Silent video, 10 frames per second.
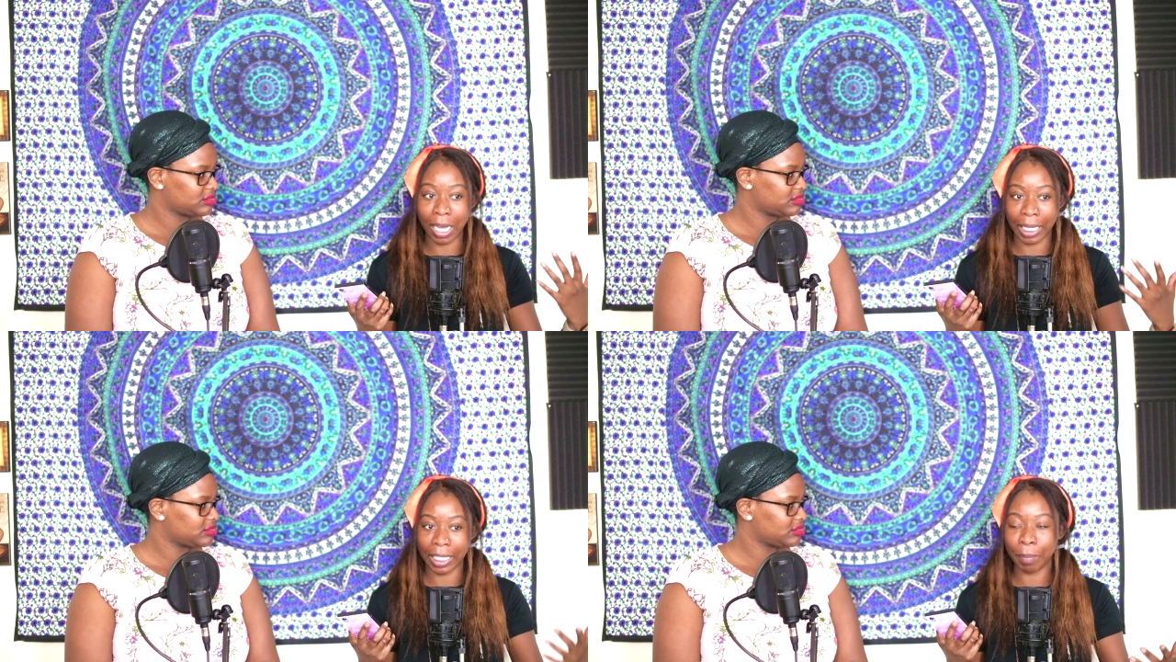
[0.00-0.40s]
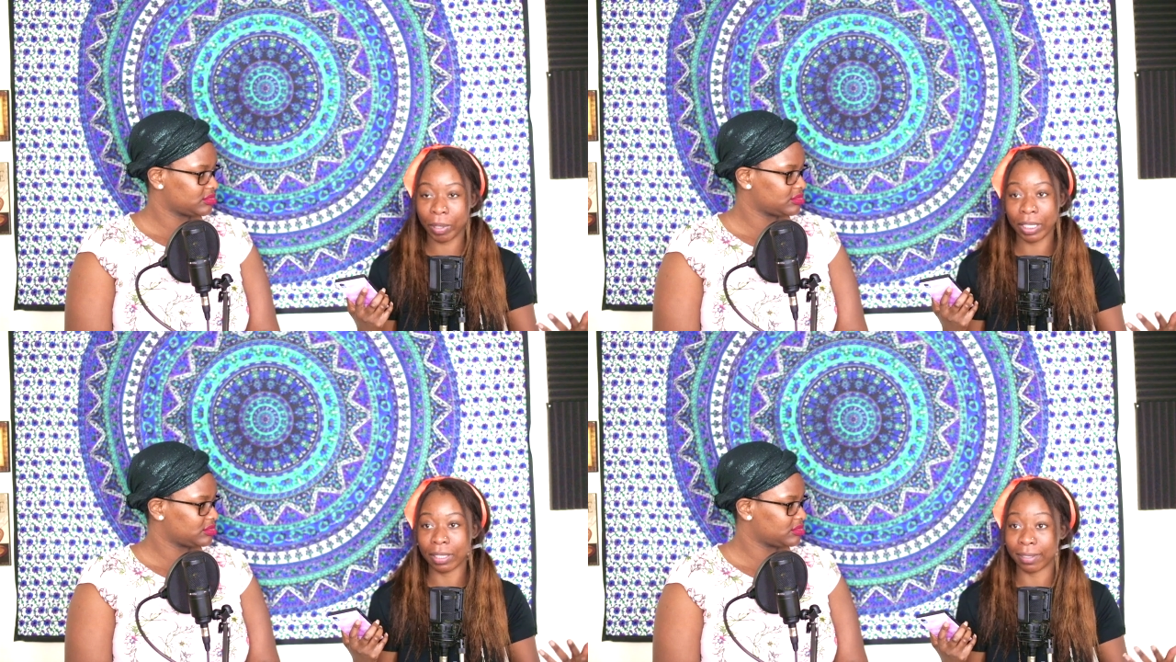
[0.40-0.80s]
Speaker 1: I can't
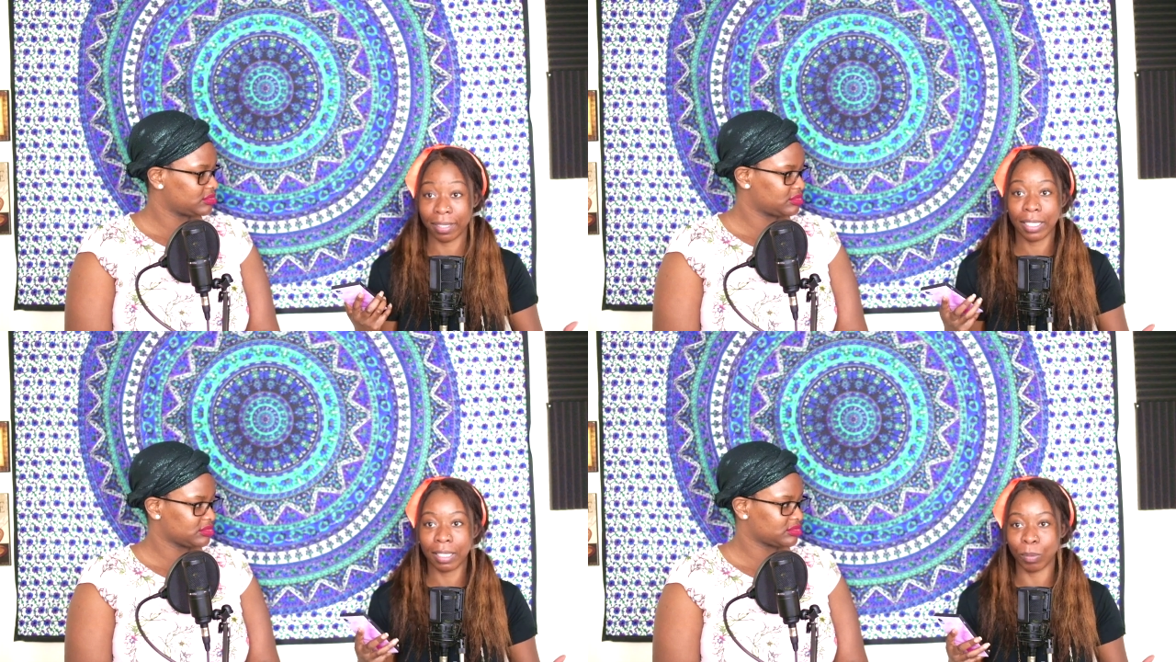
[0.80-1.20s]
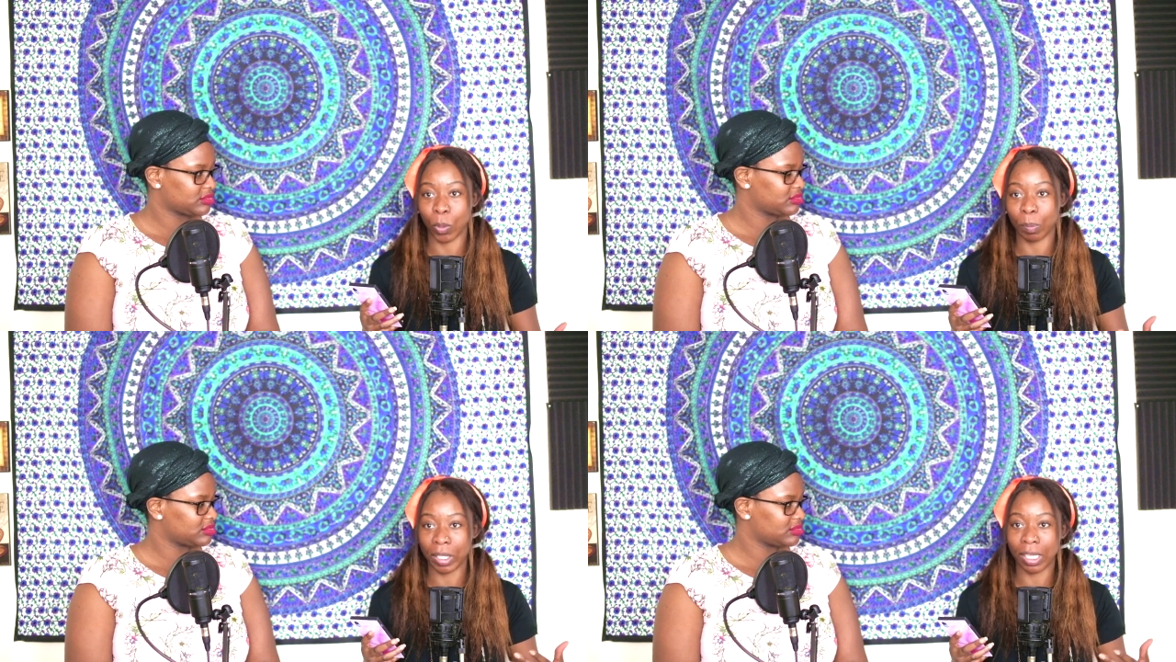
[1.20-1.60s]
play in the sun
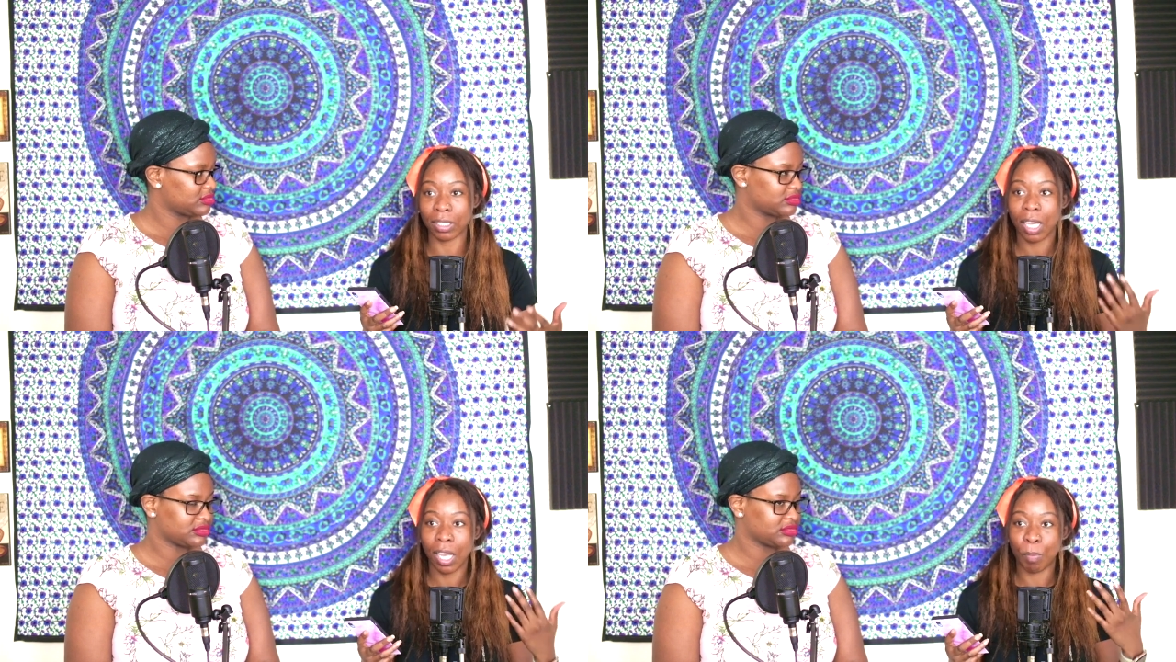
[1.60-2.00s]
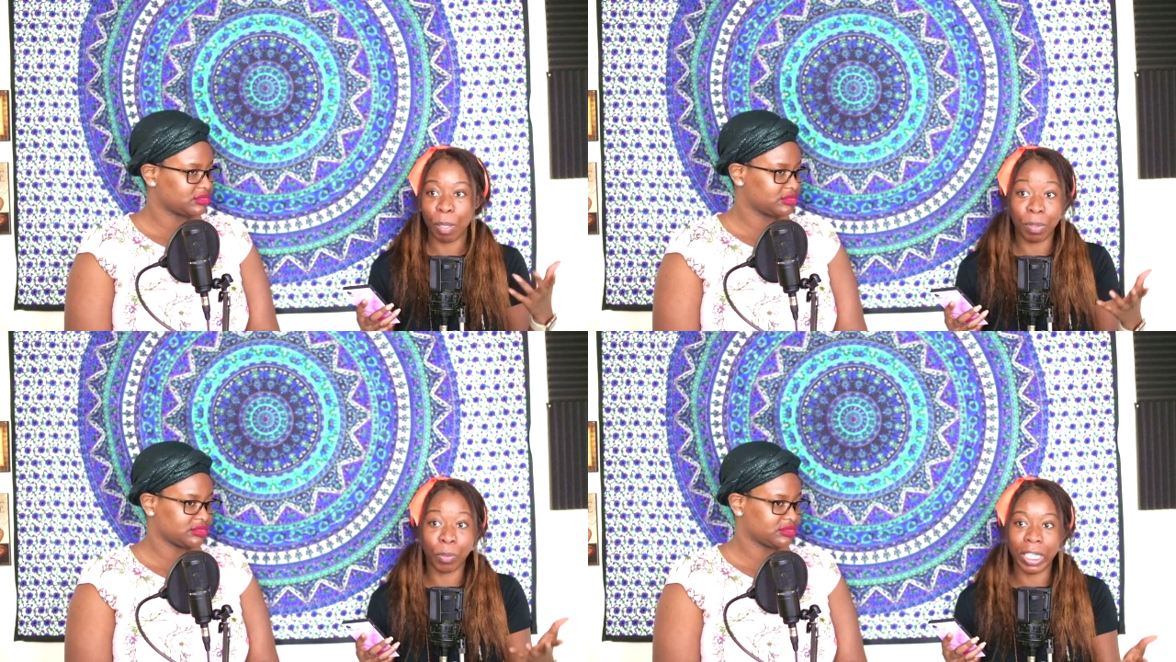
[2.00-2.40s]
anymore because p-
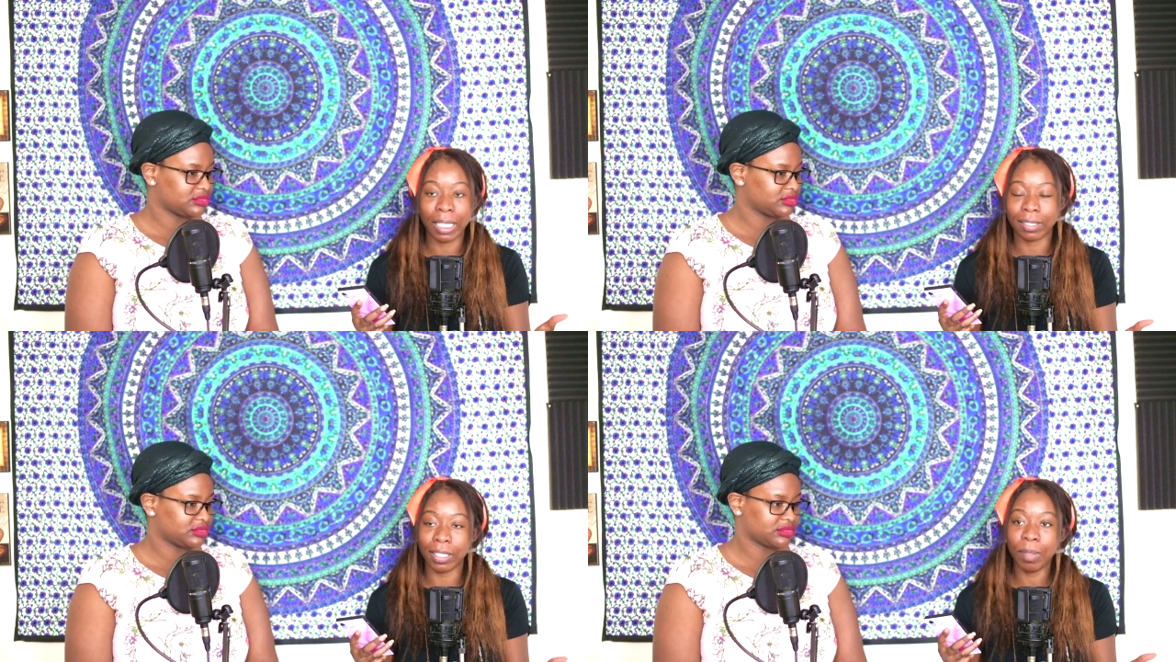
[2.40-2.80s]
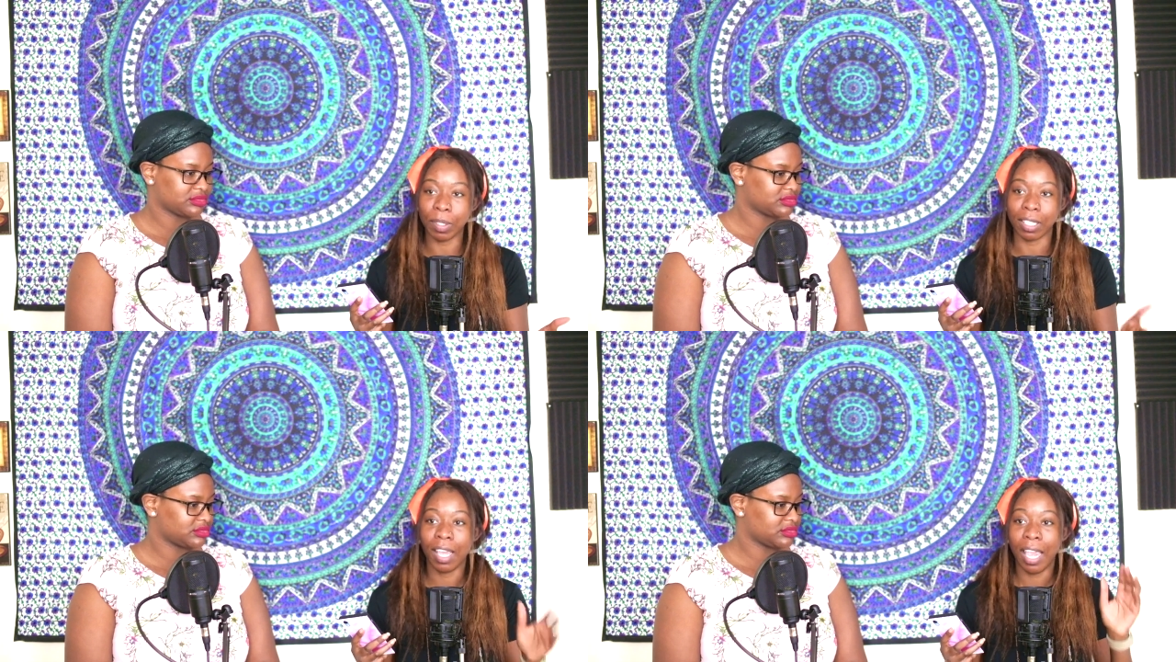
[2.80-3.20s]
people can't see
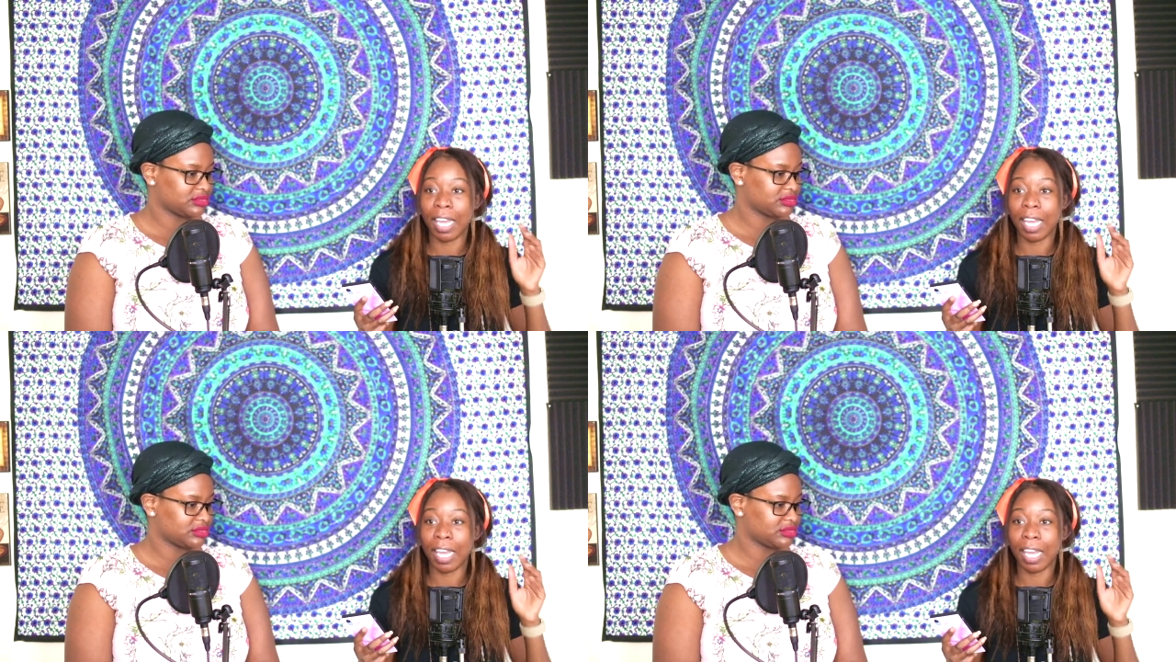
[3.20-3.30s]
me.